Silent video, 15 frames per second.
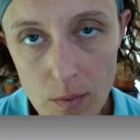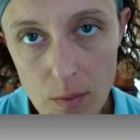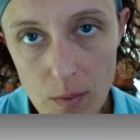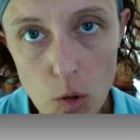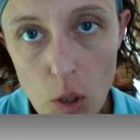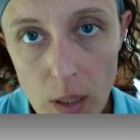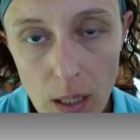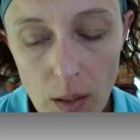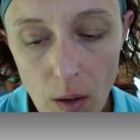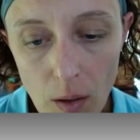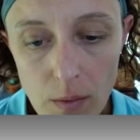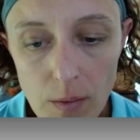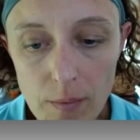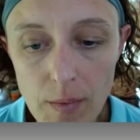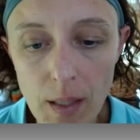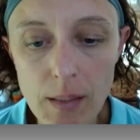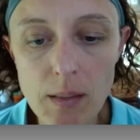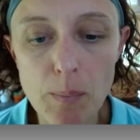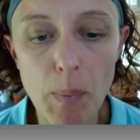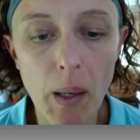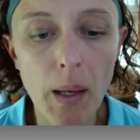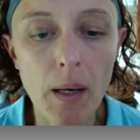look at all of
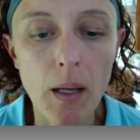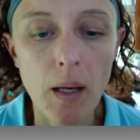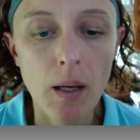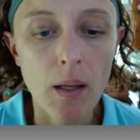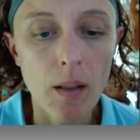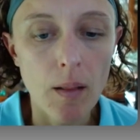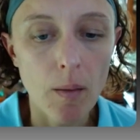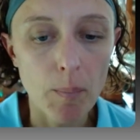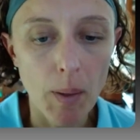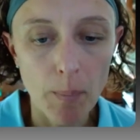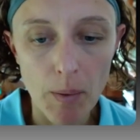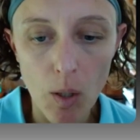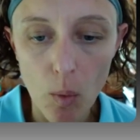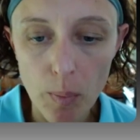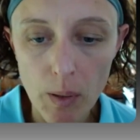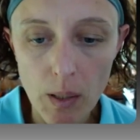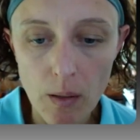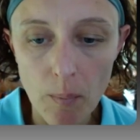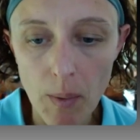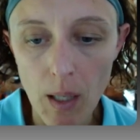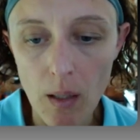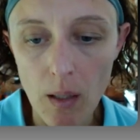this, but maybe
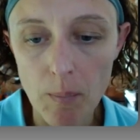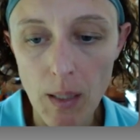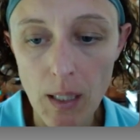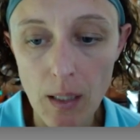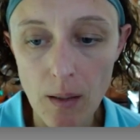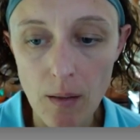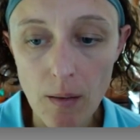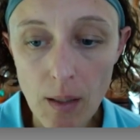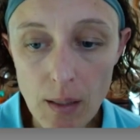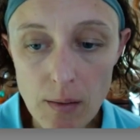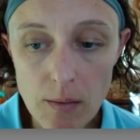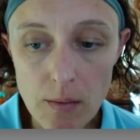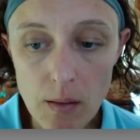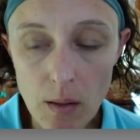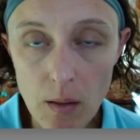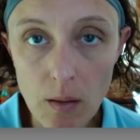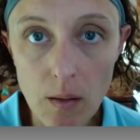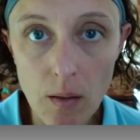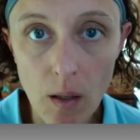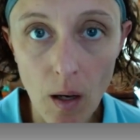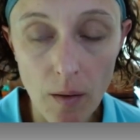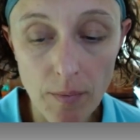opening the mail and making a list
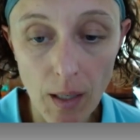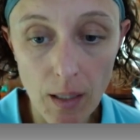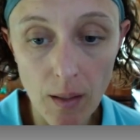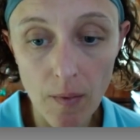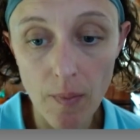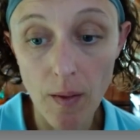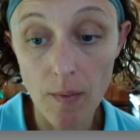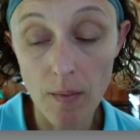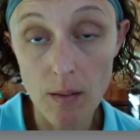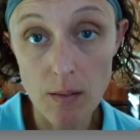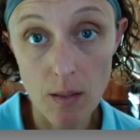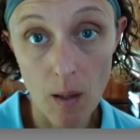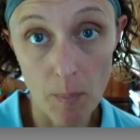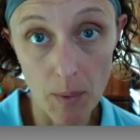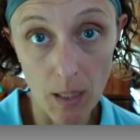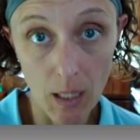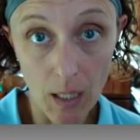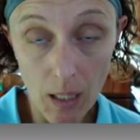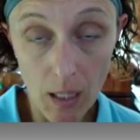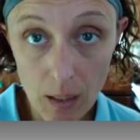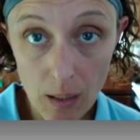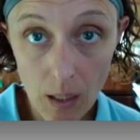of anything that's coming
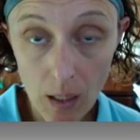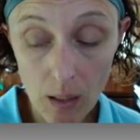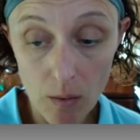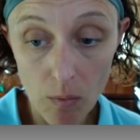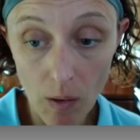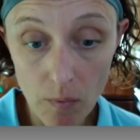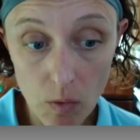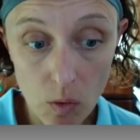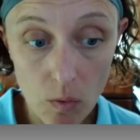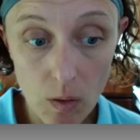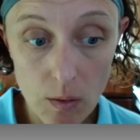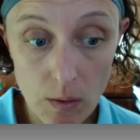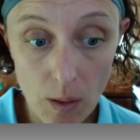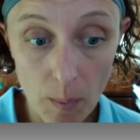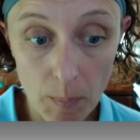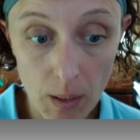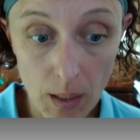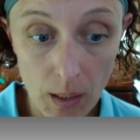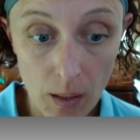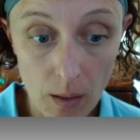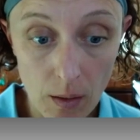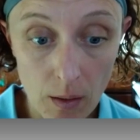in, any revenue that's coming
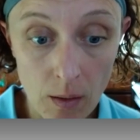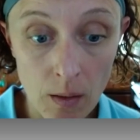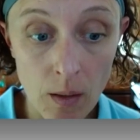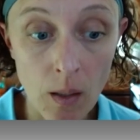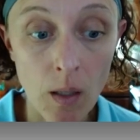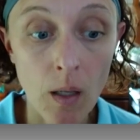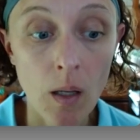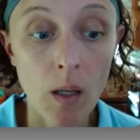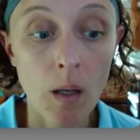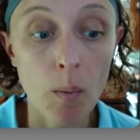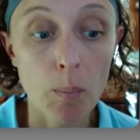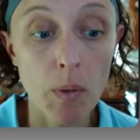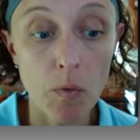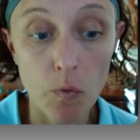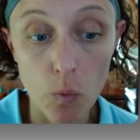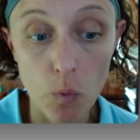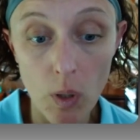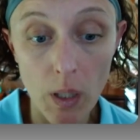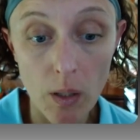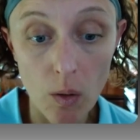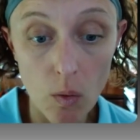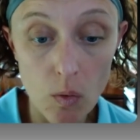in
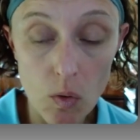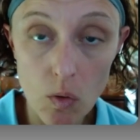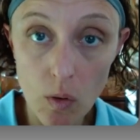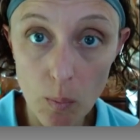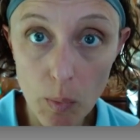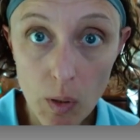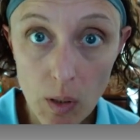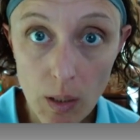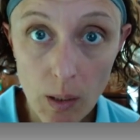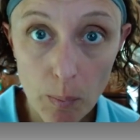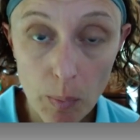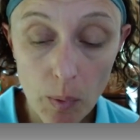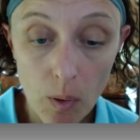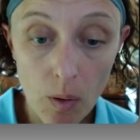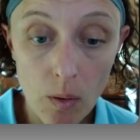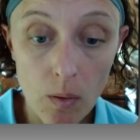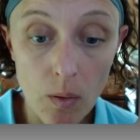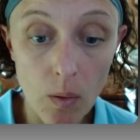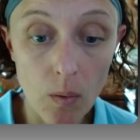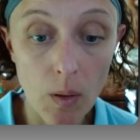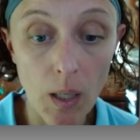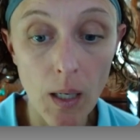before it goes to the bookkeeper.
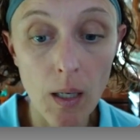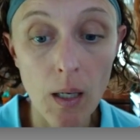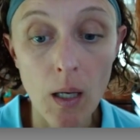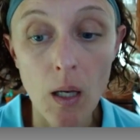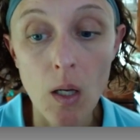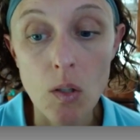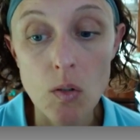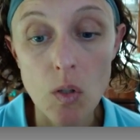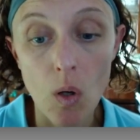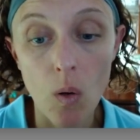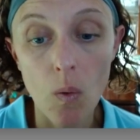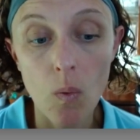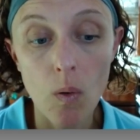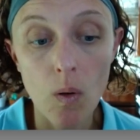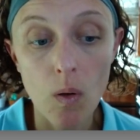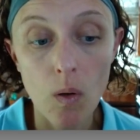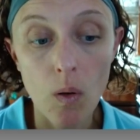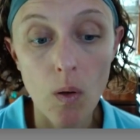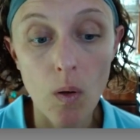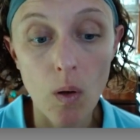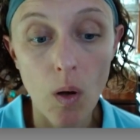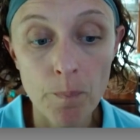Okay. So
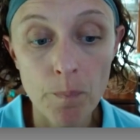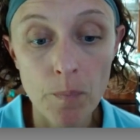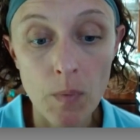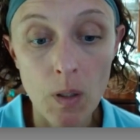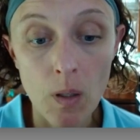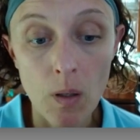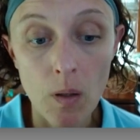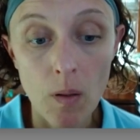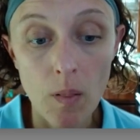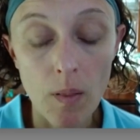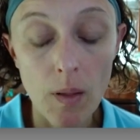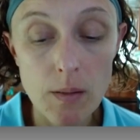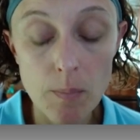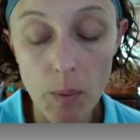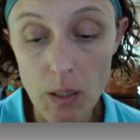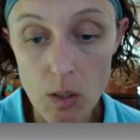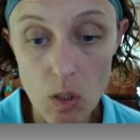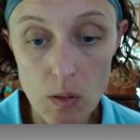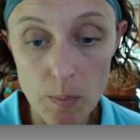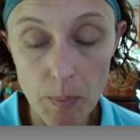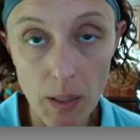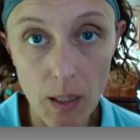this might
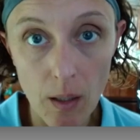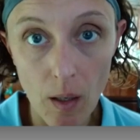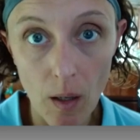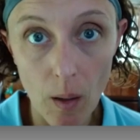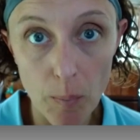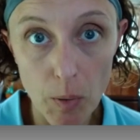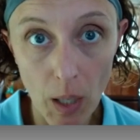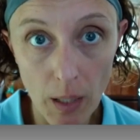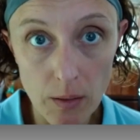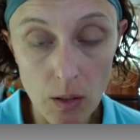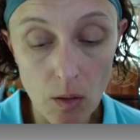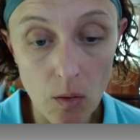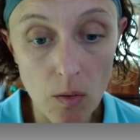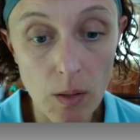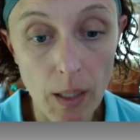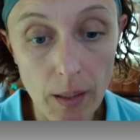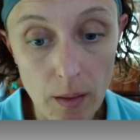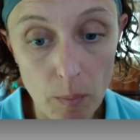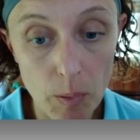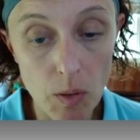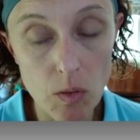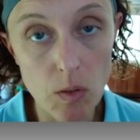just be a practical, like
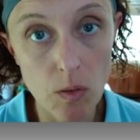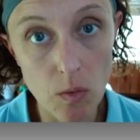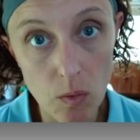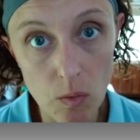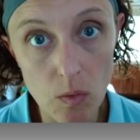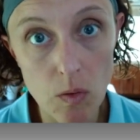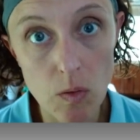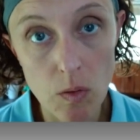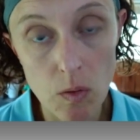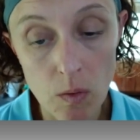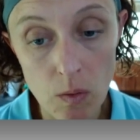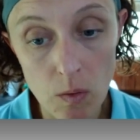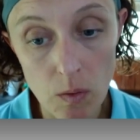the person who's,